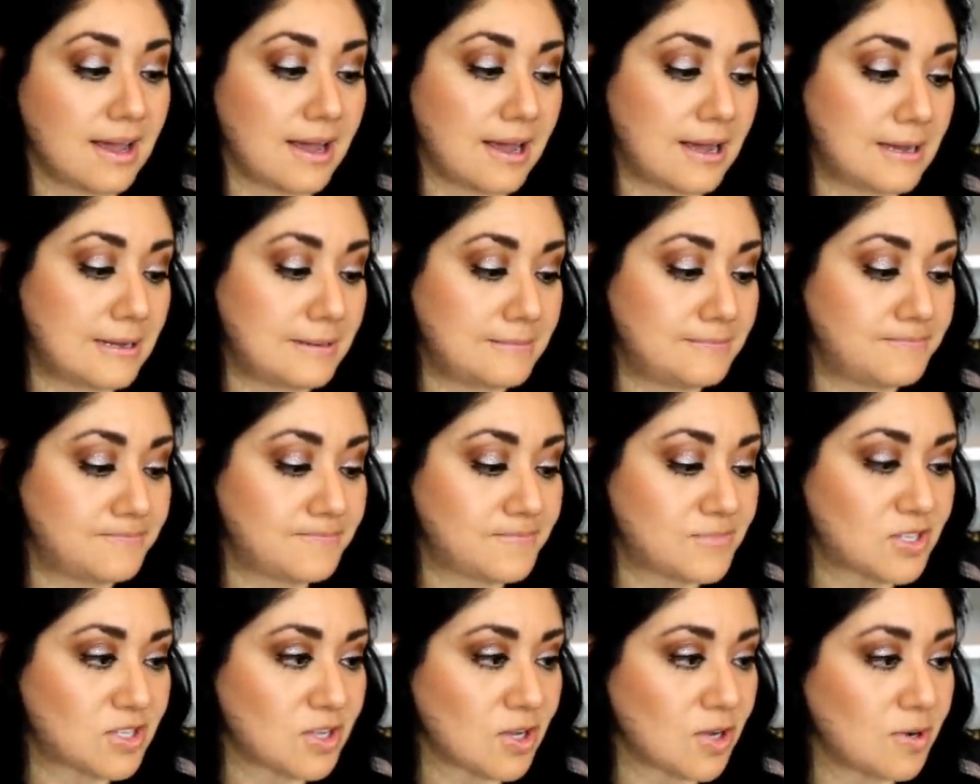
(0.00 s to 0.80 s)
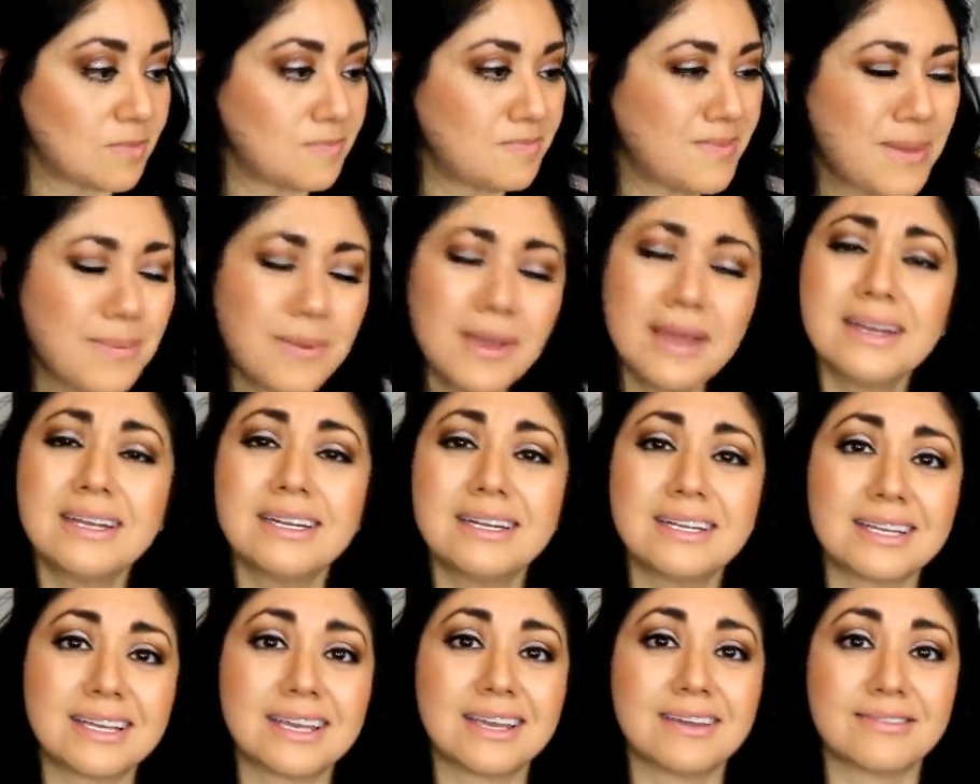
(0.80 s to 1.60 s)
Um, so maybe I
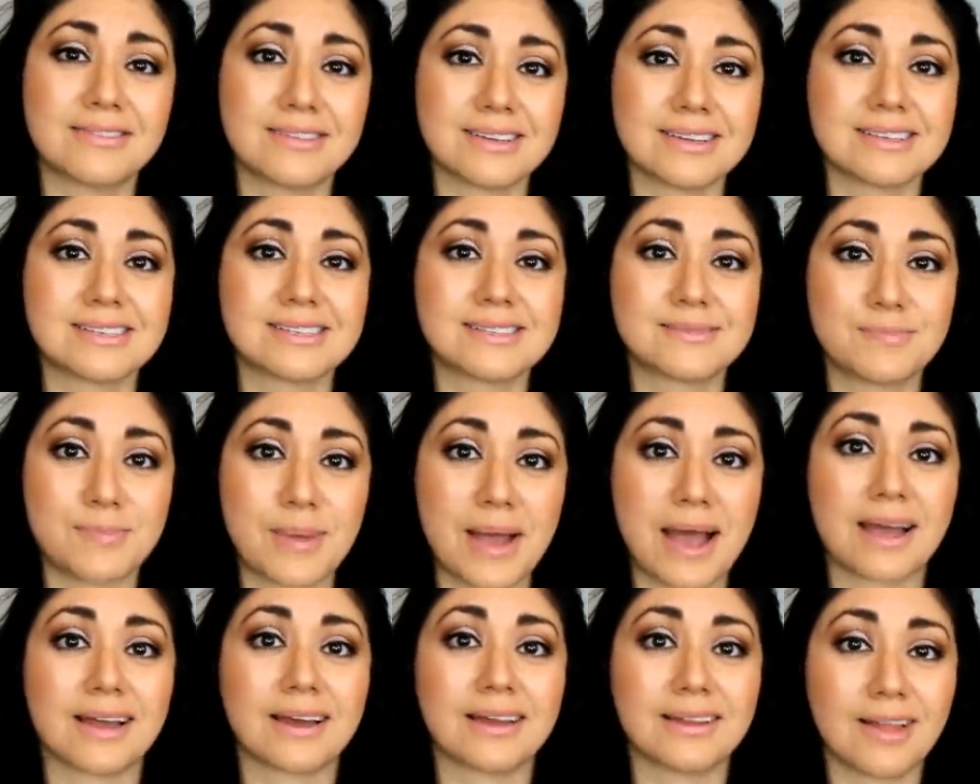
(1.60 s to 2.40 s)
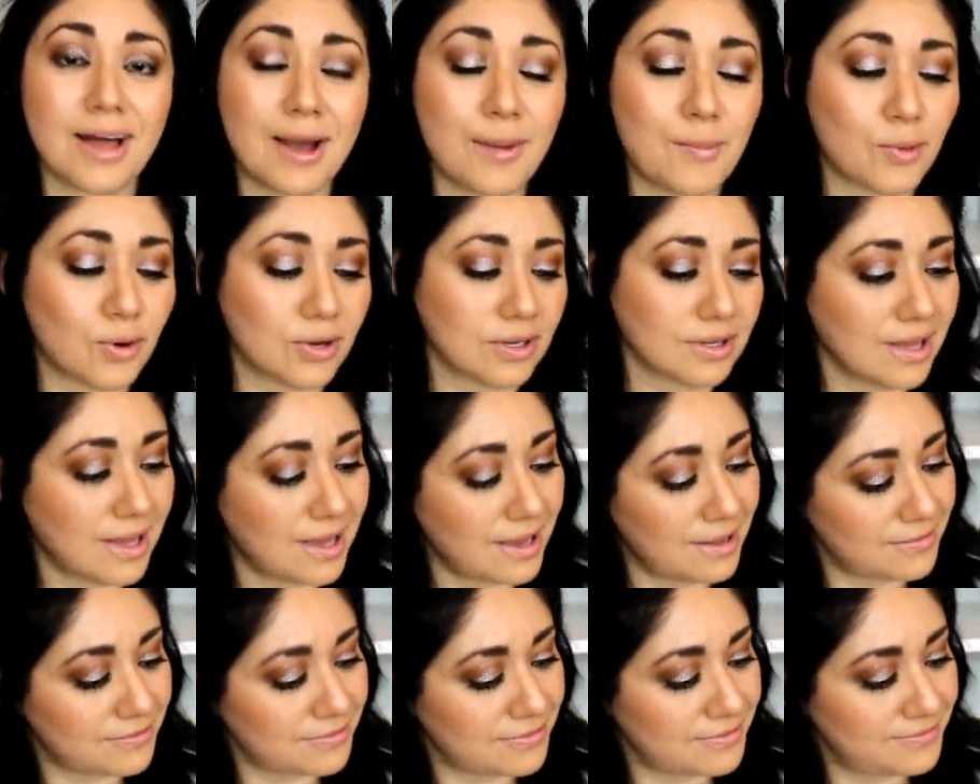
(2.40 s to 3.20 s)
need to give this bag a lot more
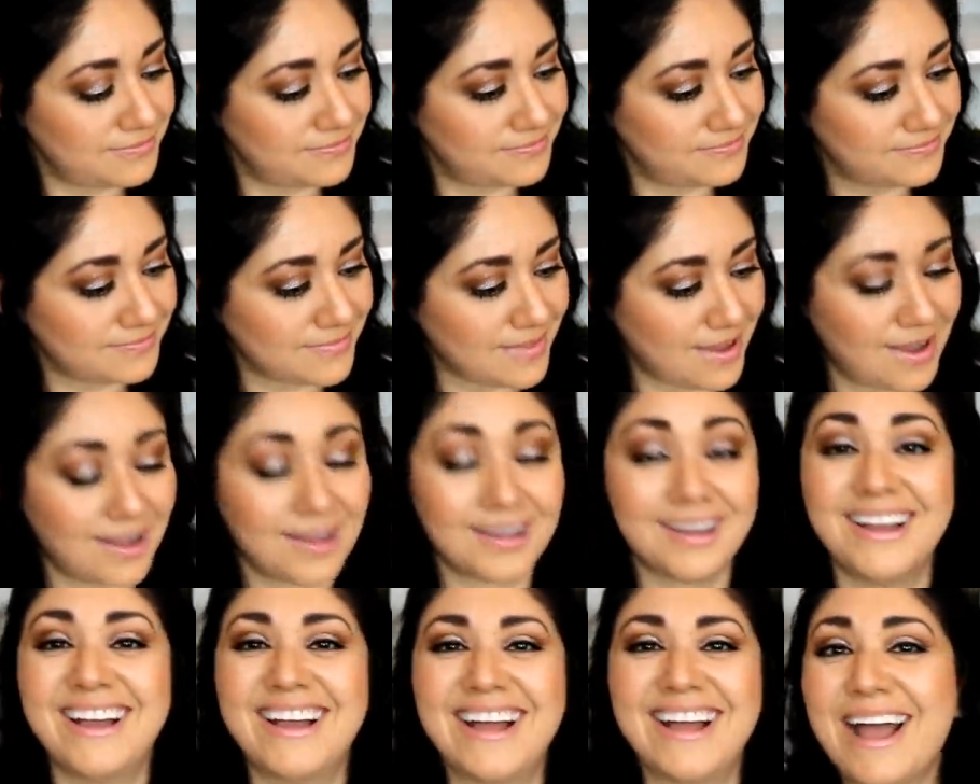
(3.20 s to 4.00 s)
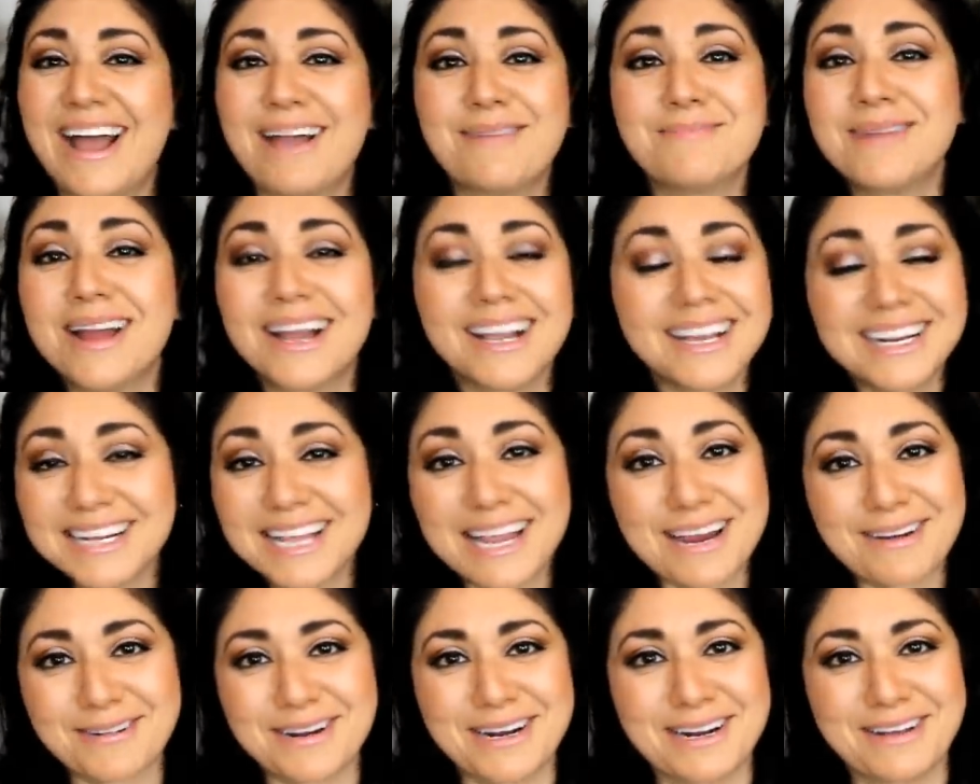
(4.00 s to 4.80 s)
love huh, I'm not gonna
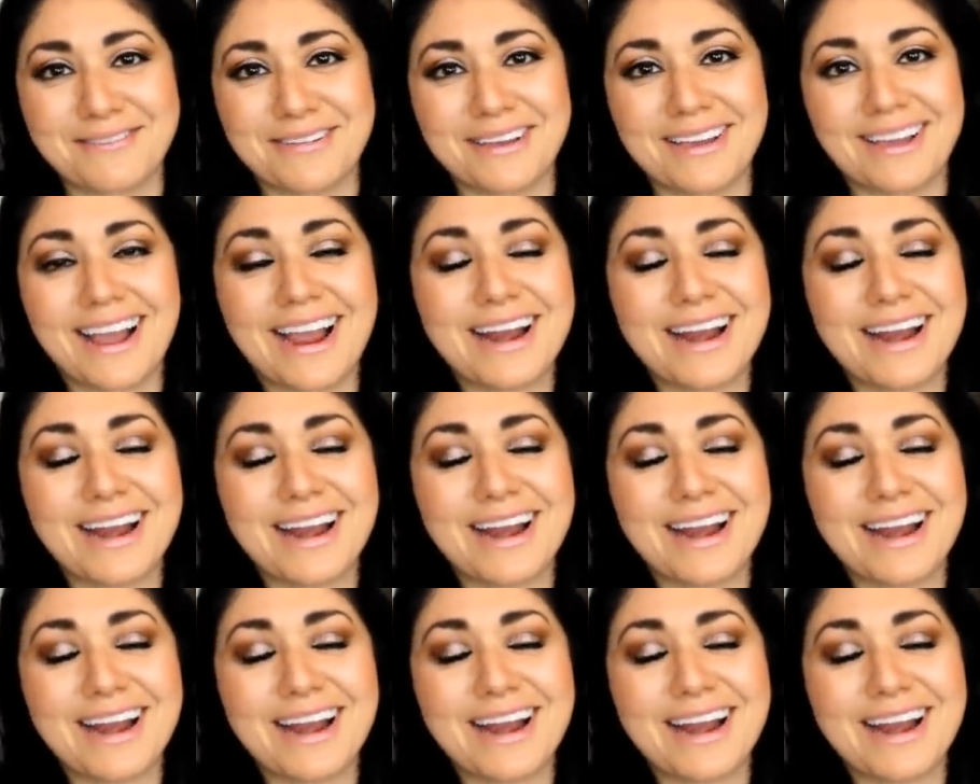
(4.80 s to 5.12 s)
get rid of it.